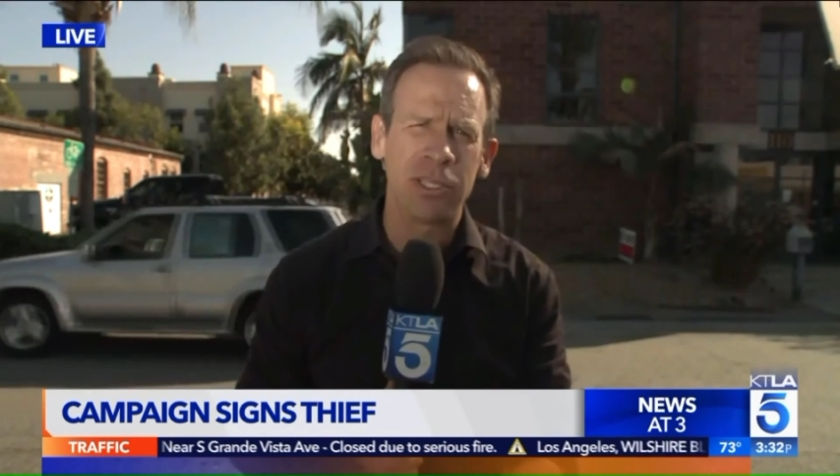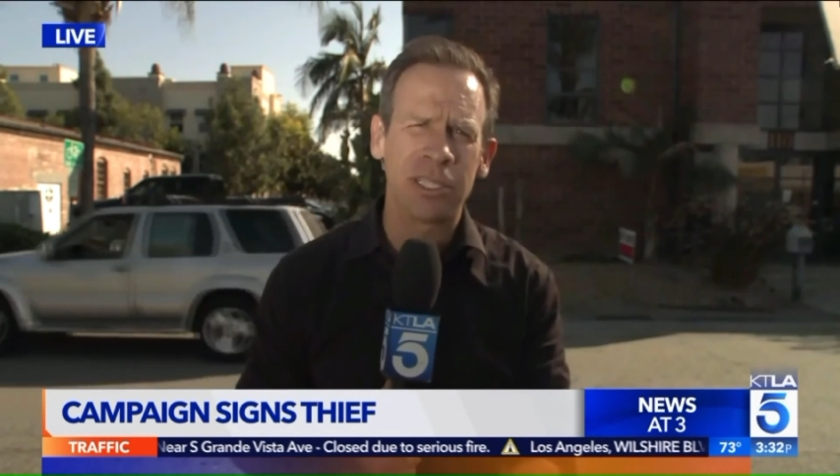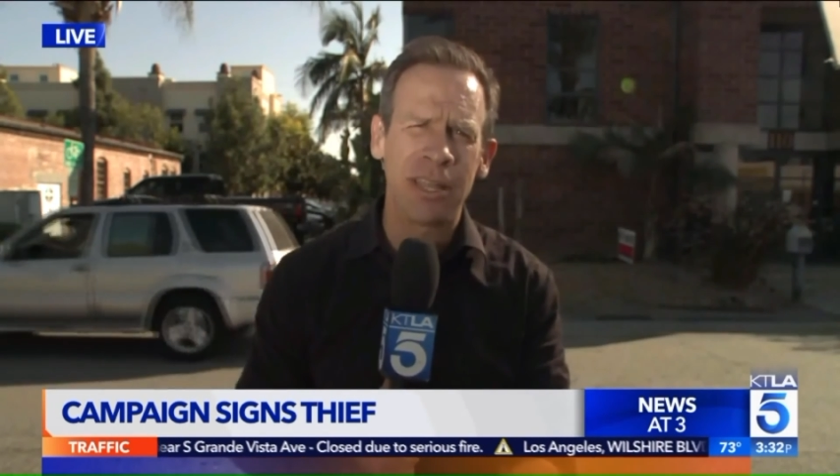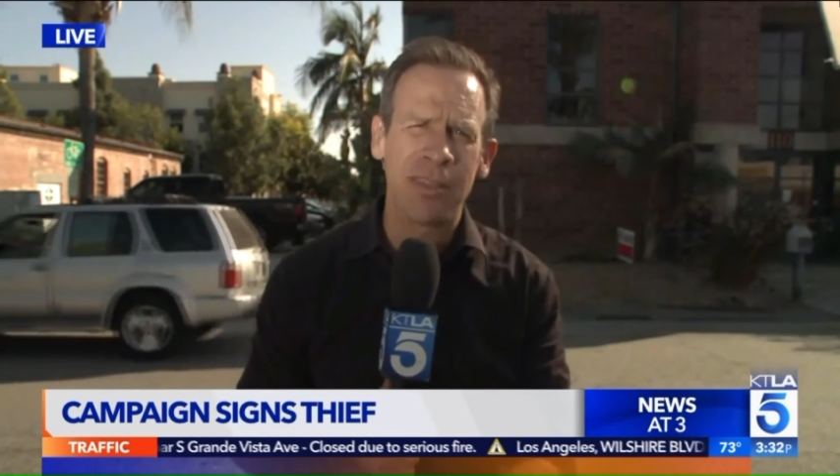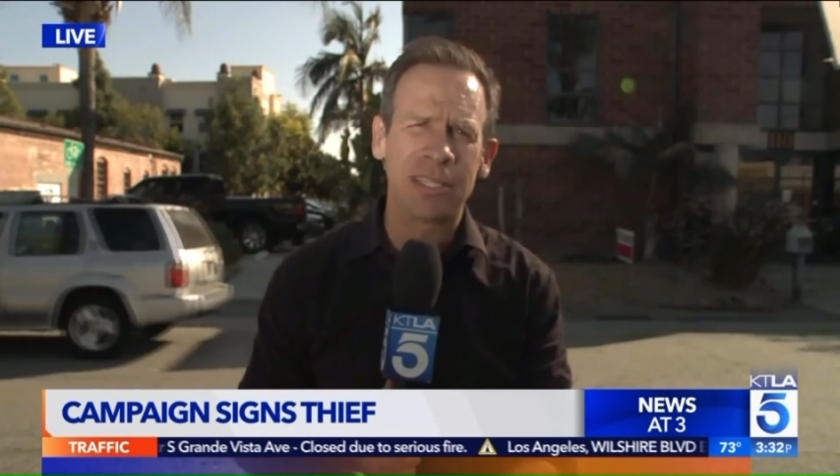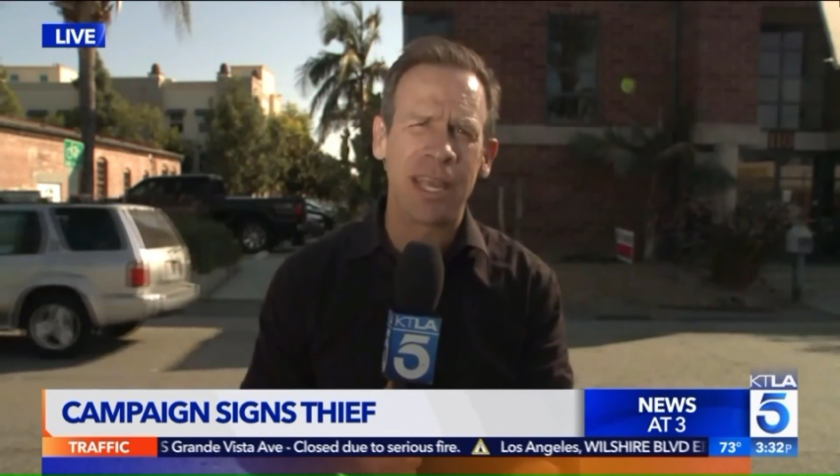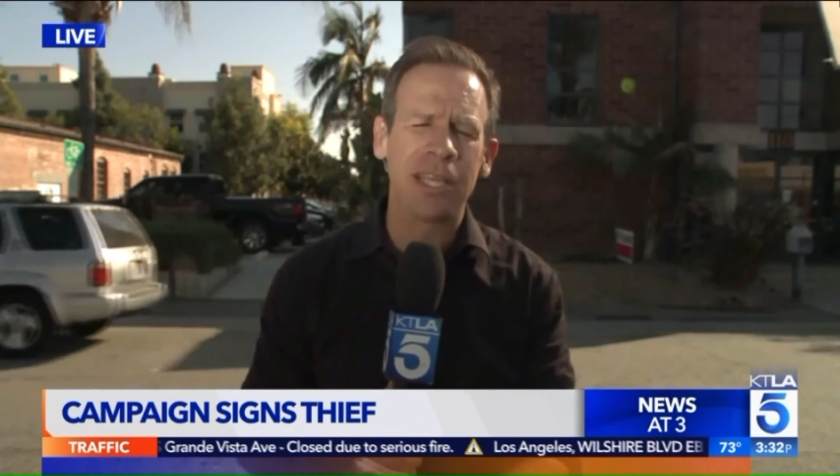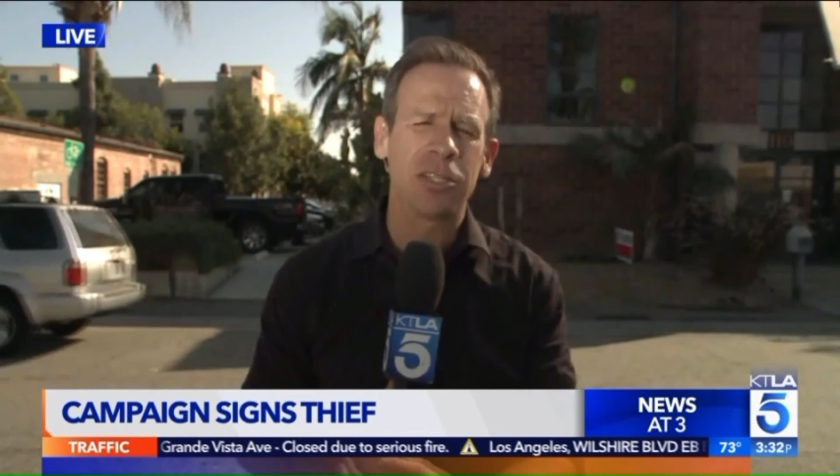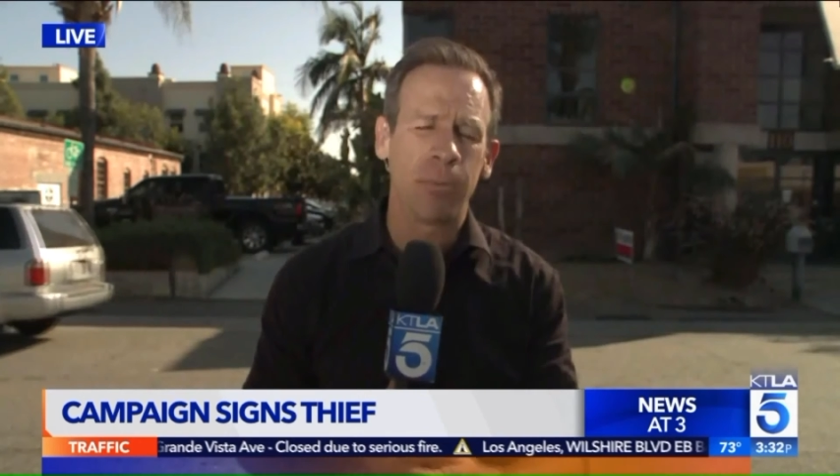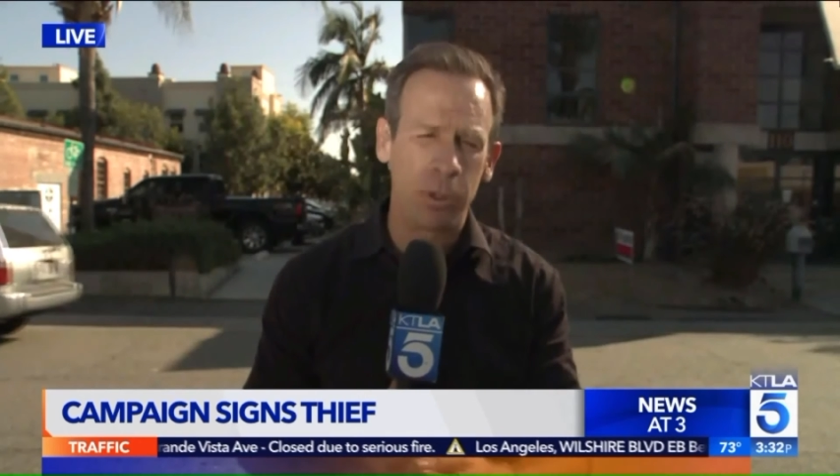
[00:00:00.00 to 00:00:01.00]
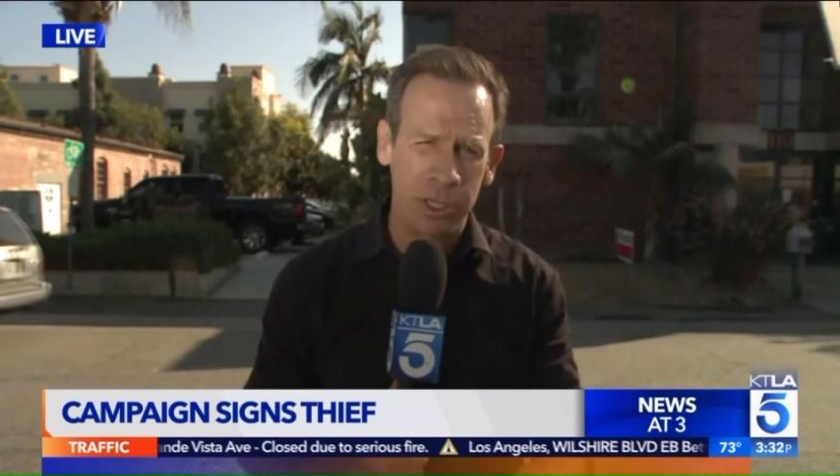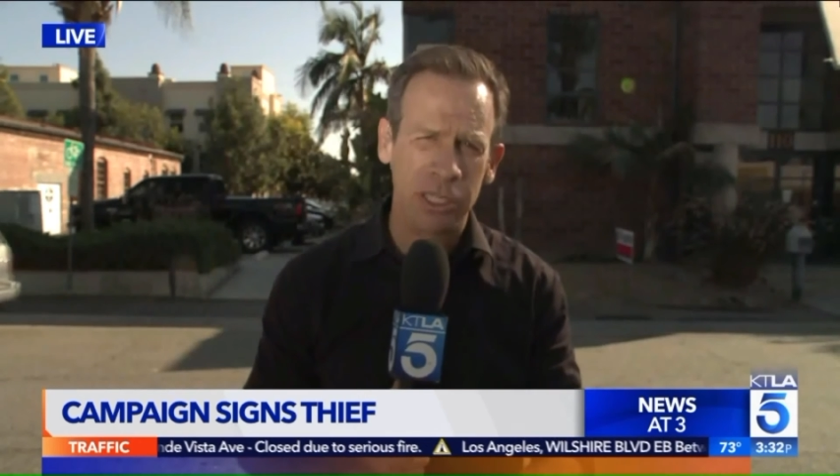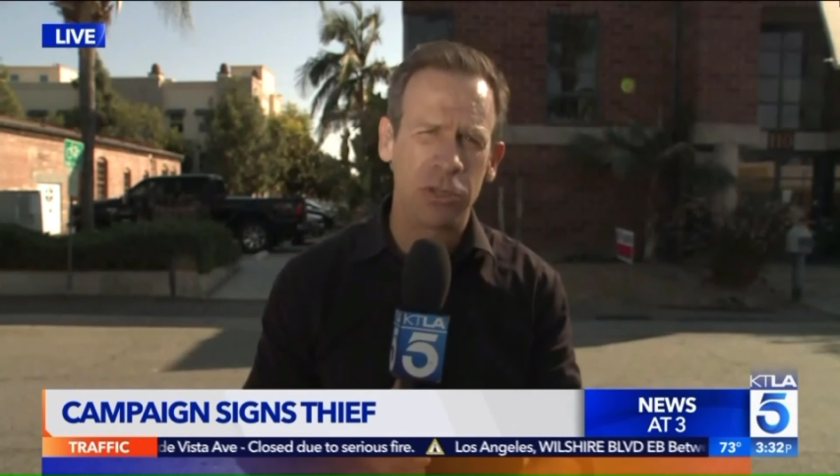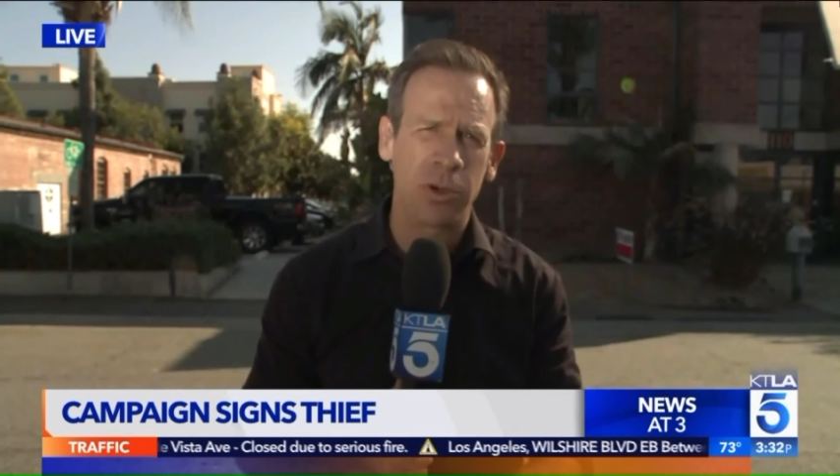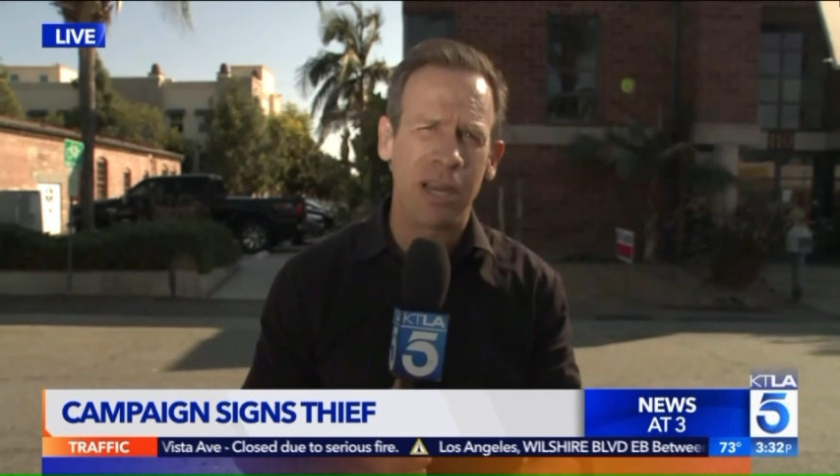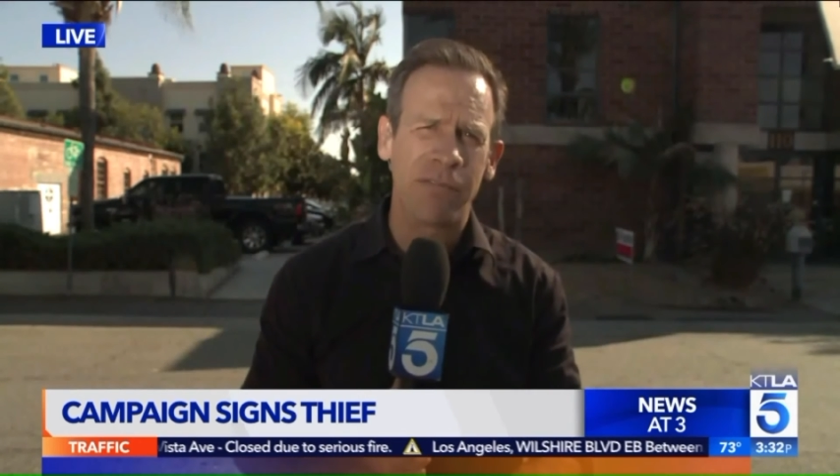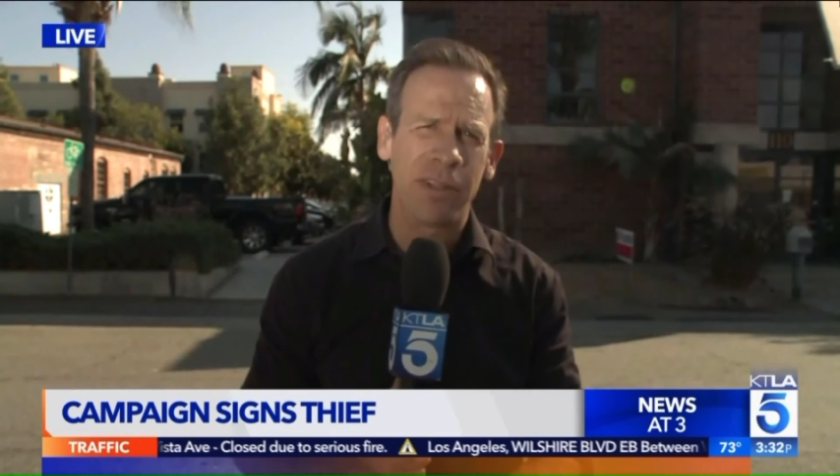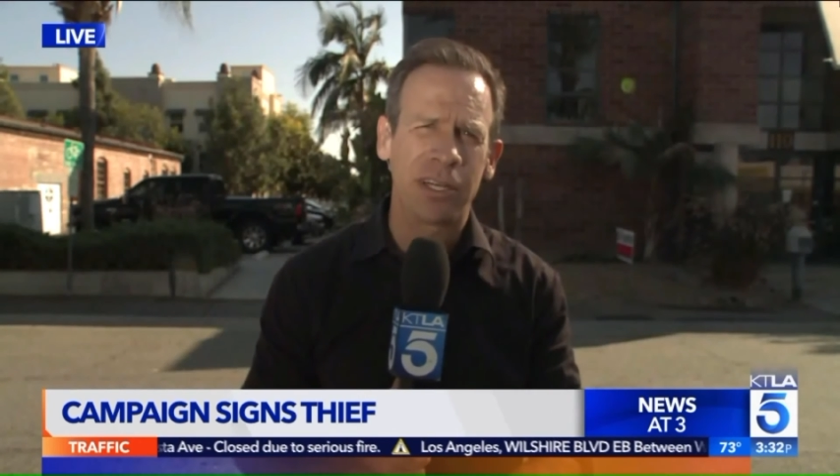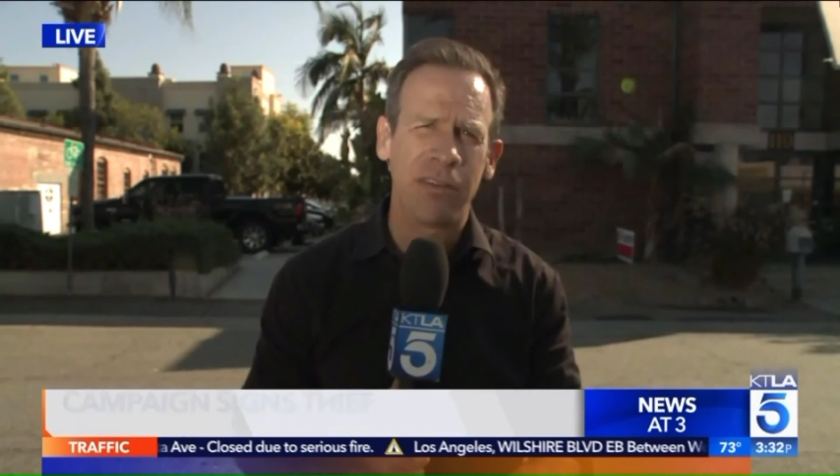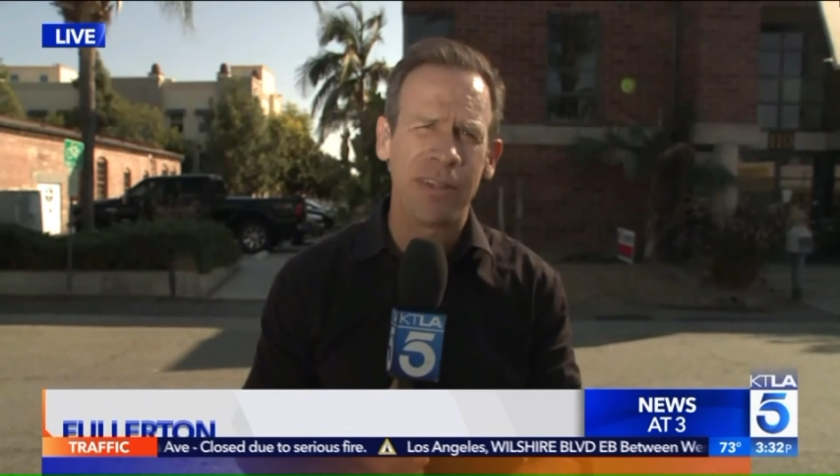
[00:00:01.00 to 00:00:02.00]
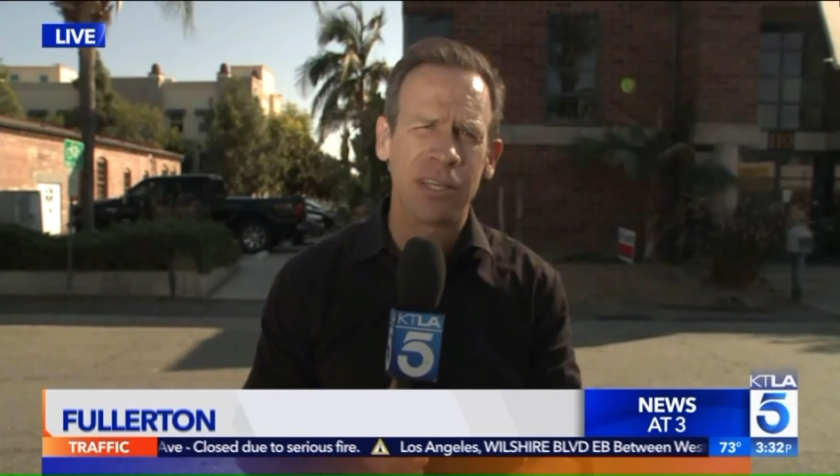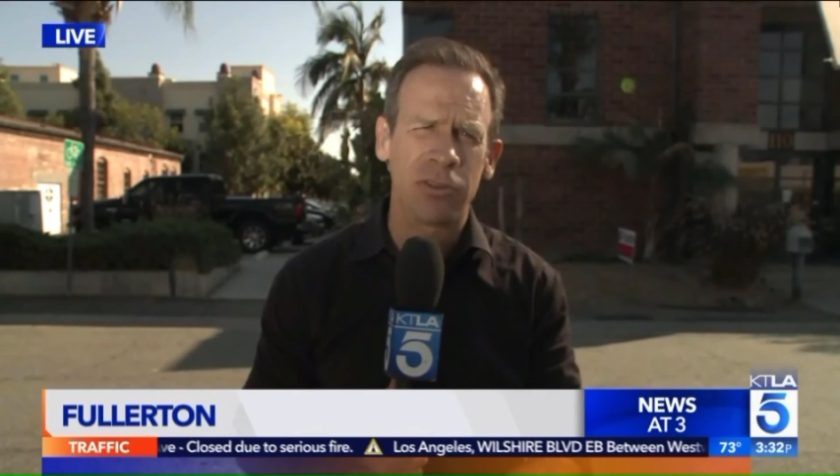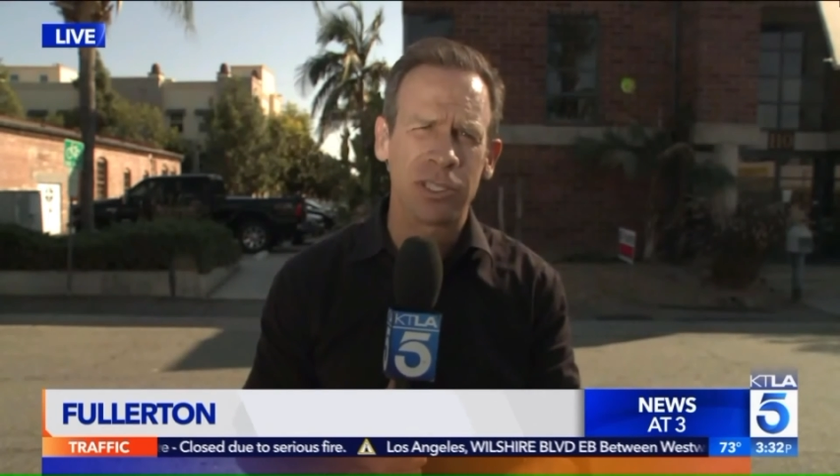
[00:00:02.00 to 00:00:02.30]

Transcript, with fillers: in this case or potential conflict of interest,